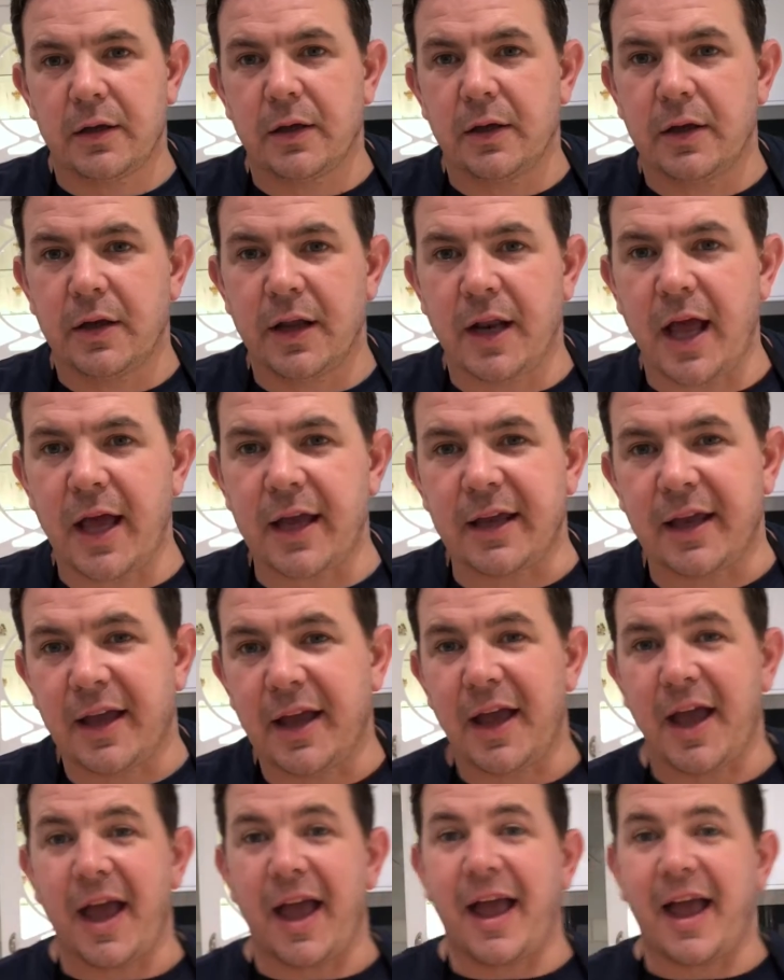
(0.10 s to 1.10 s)
G'day
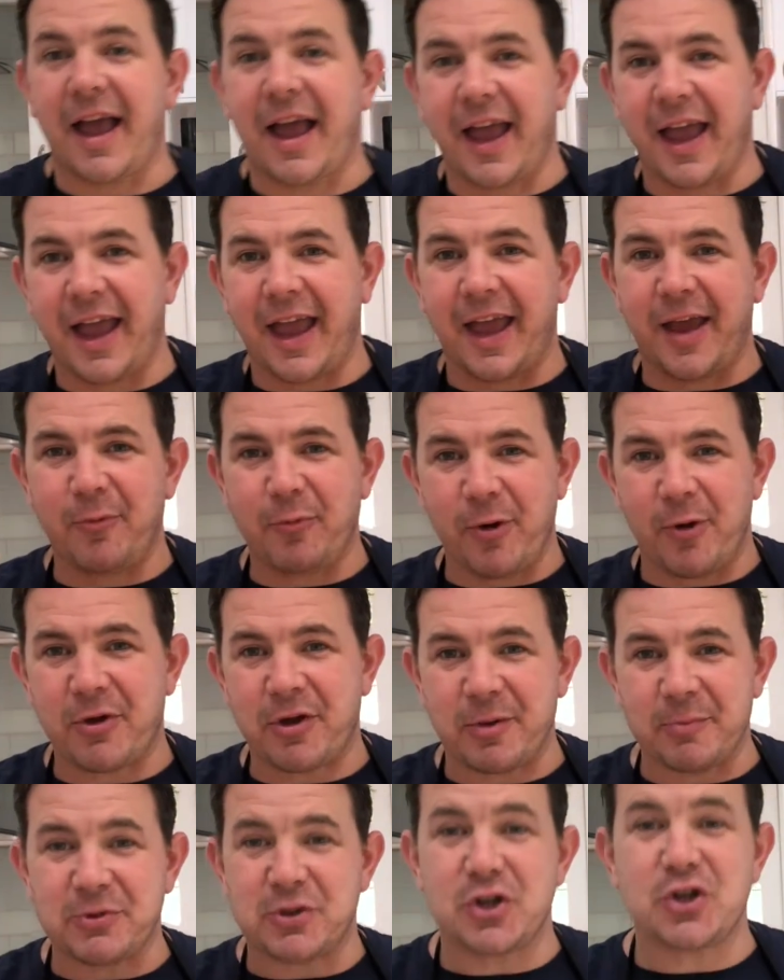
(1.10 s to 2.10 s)
and
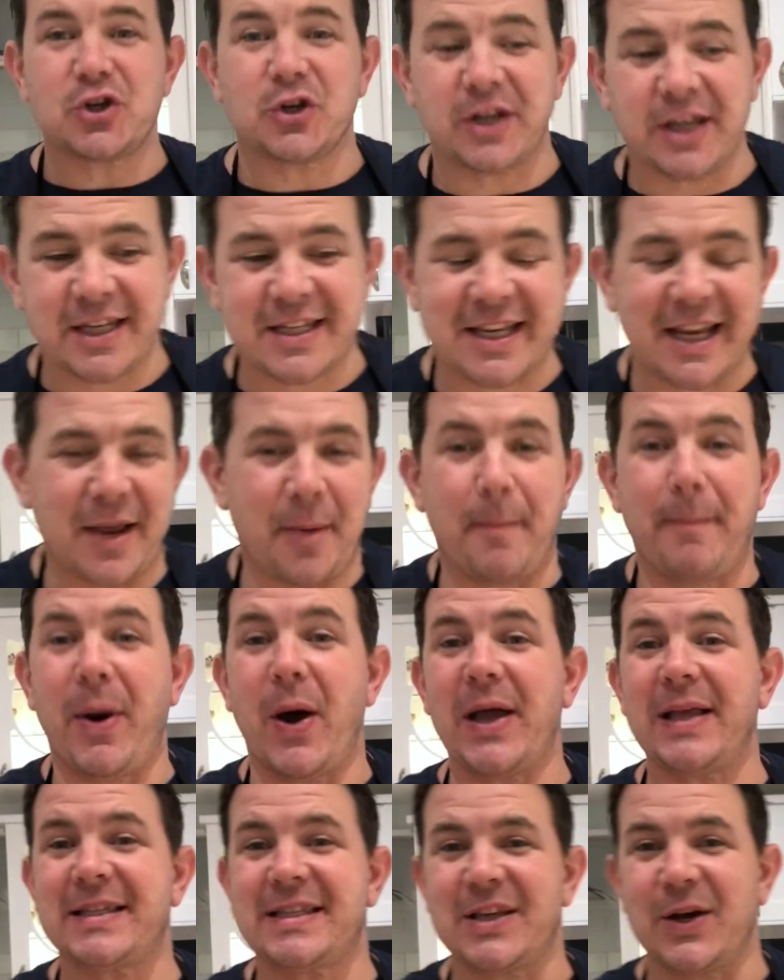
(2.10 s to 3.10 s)
welcome to Johnny's
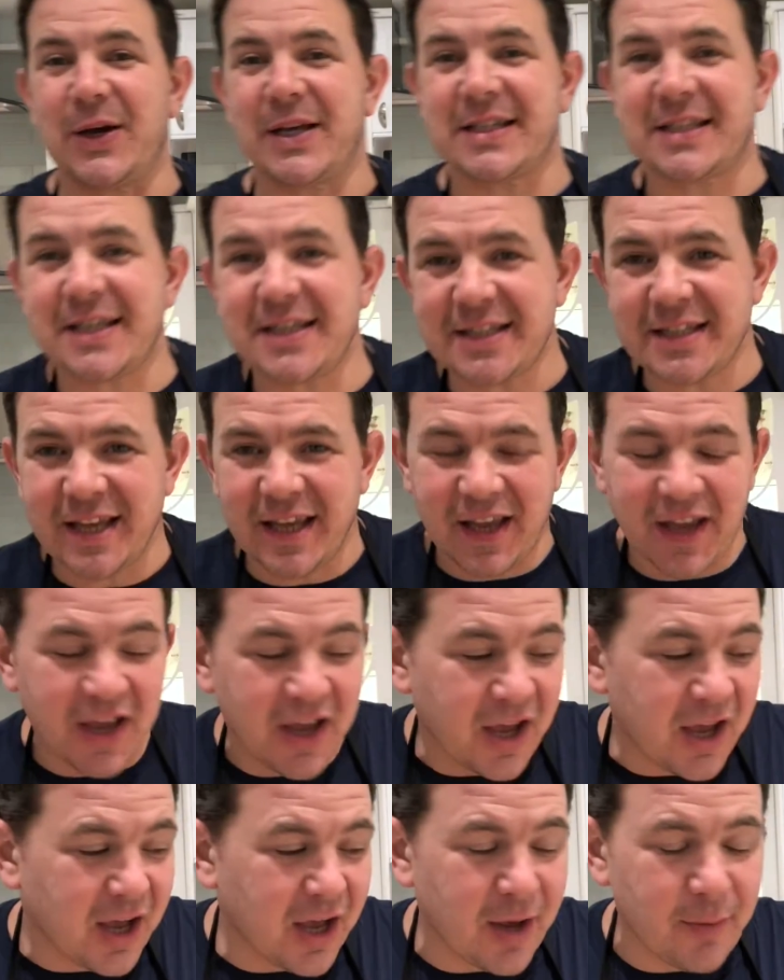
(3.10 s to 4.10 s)
Bite Sizes.
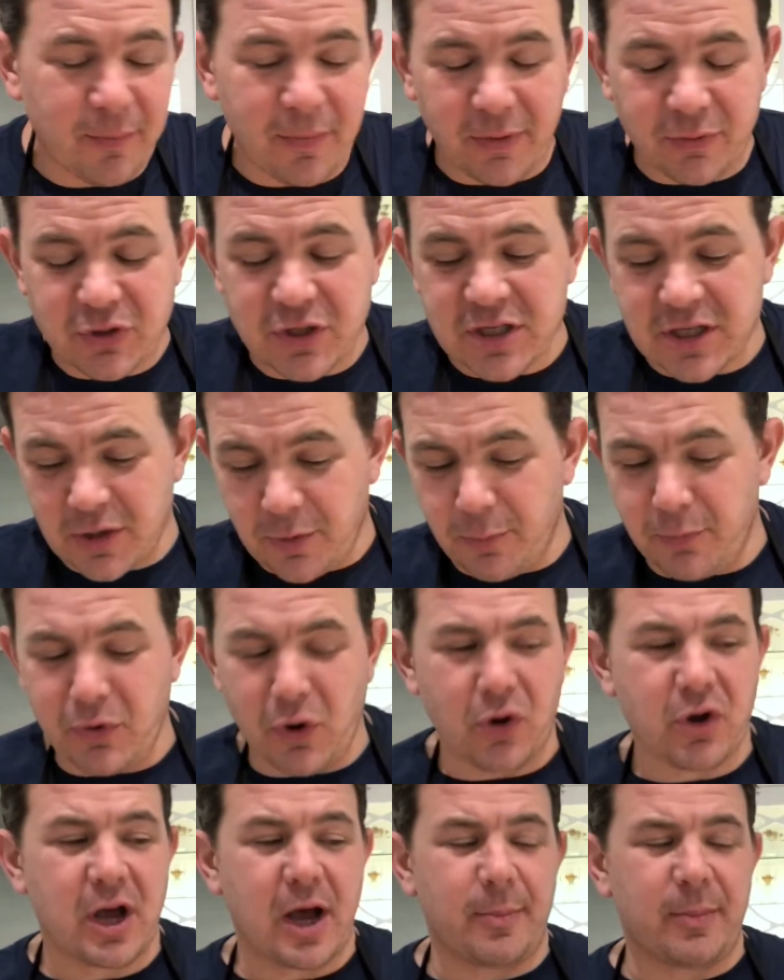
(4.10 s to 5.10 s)
Just going to
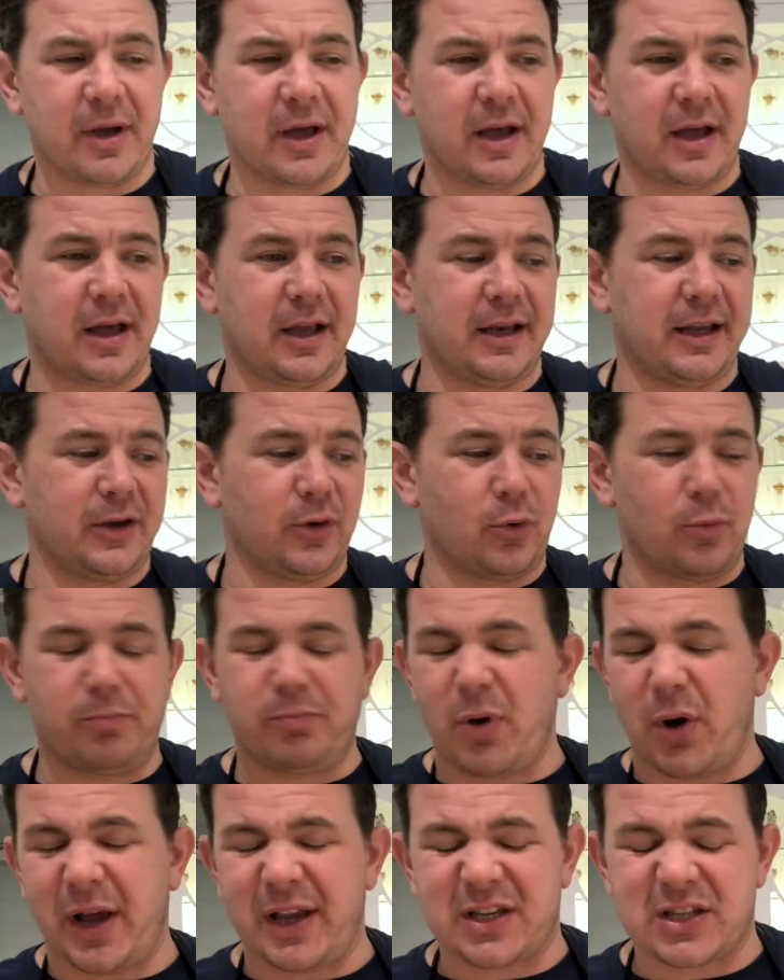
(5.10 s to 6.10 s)
knock up a little
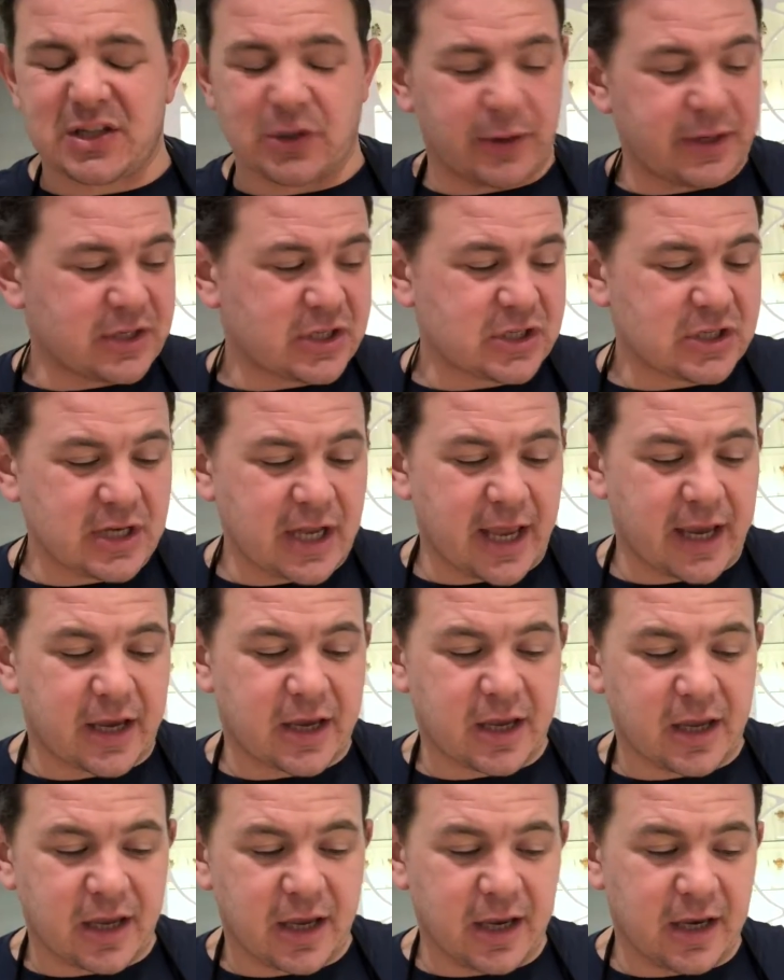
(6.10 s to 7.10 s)
bite-sized snack
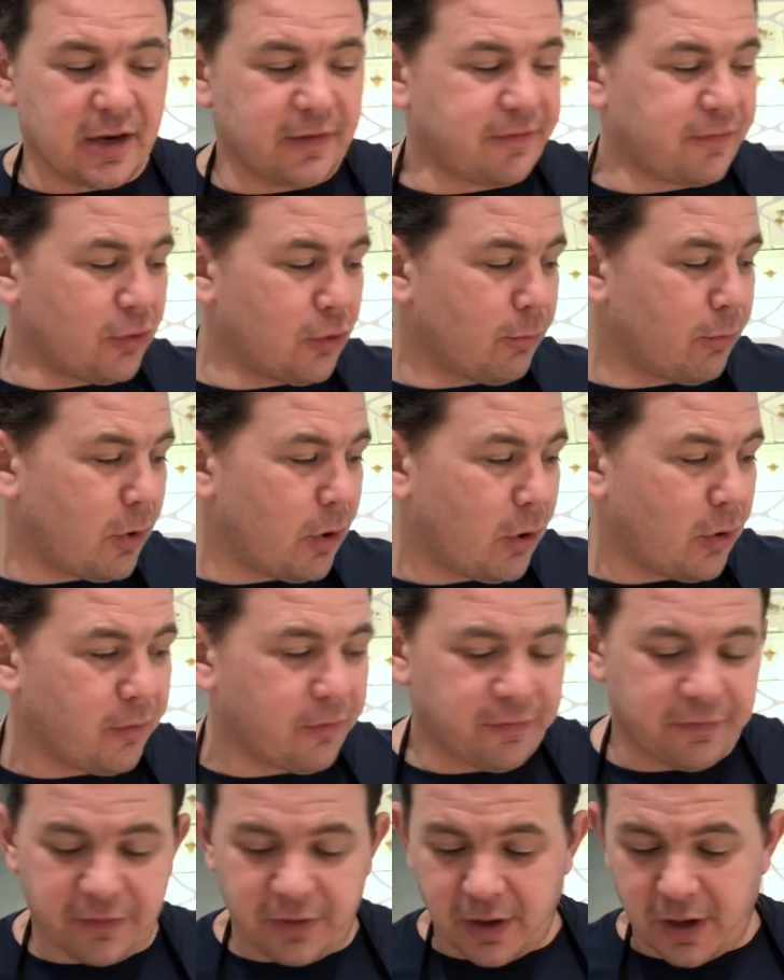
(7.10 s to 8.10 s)
in the form of
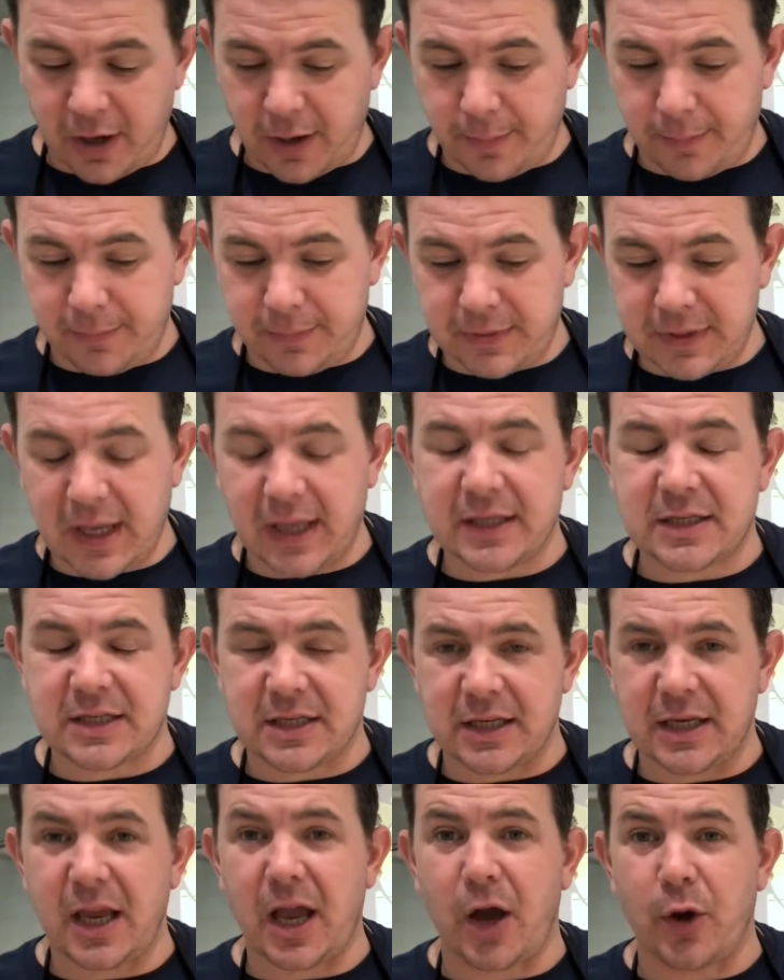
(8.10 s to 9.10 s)

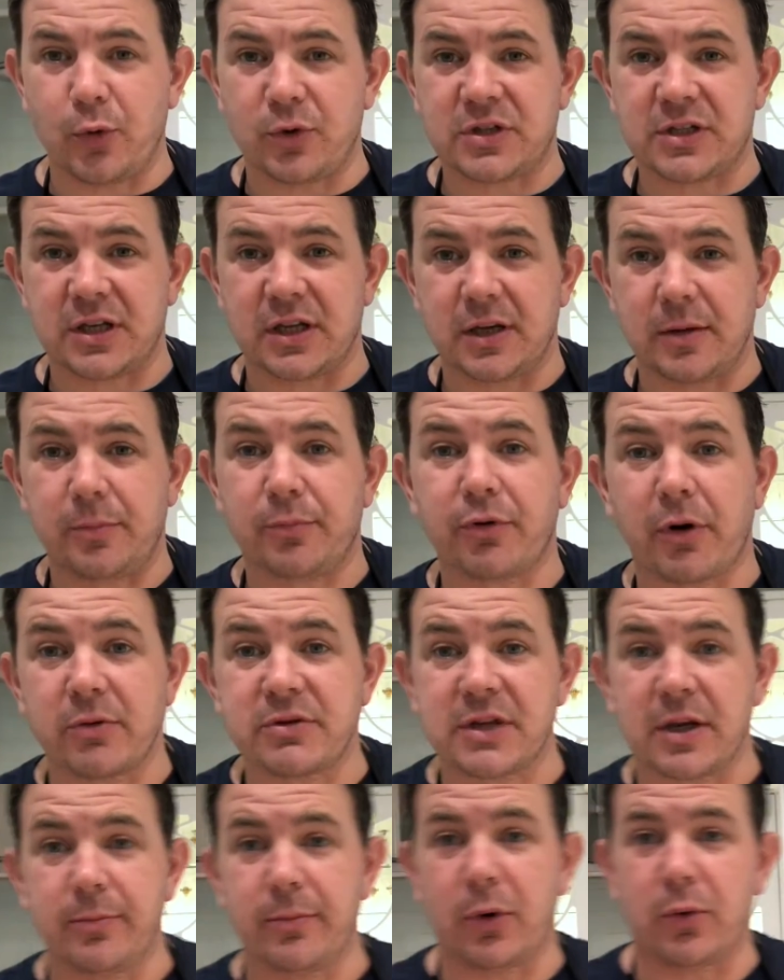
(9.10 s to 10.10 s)
nutty, oaty
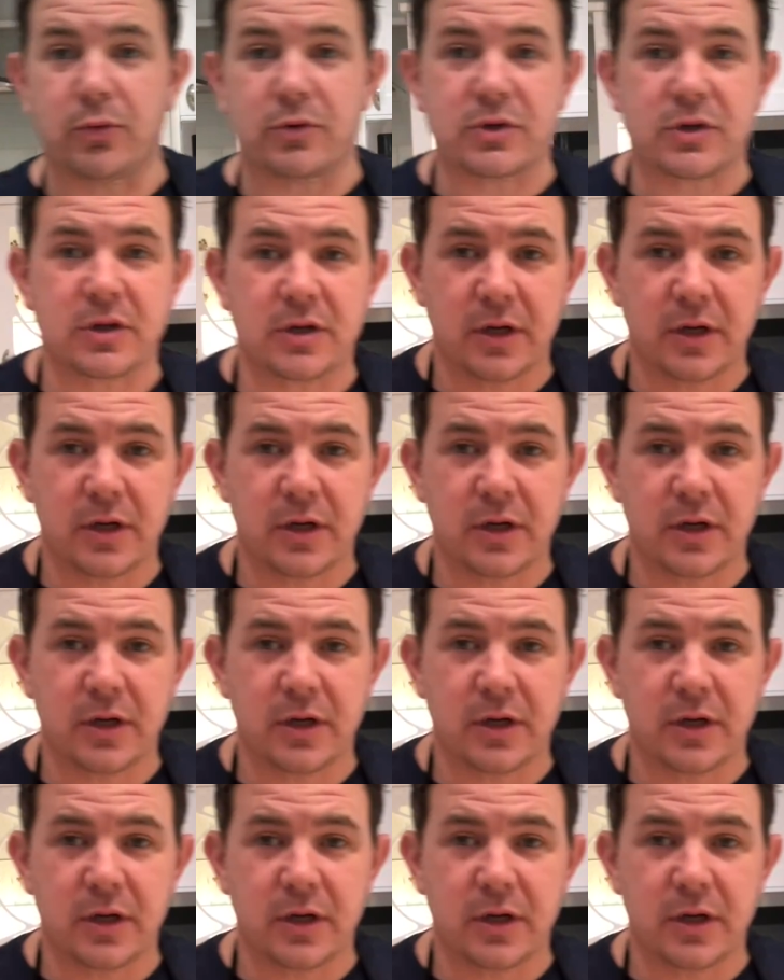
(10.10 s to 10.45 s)
protein balls.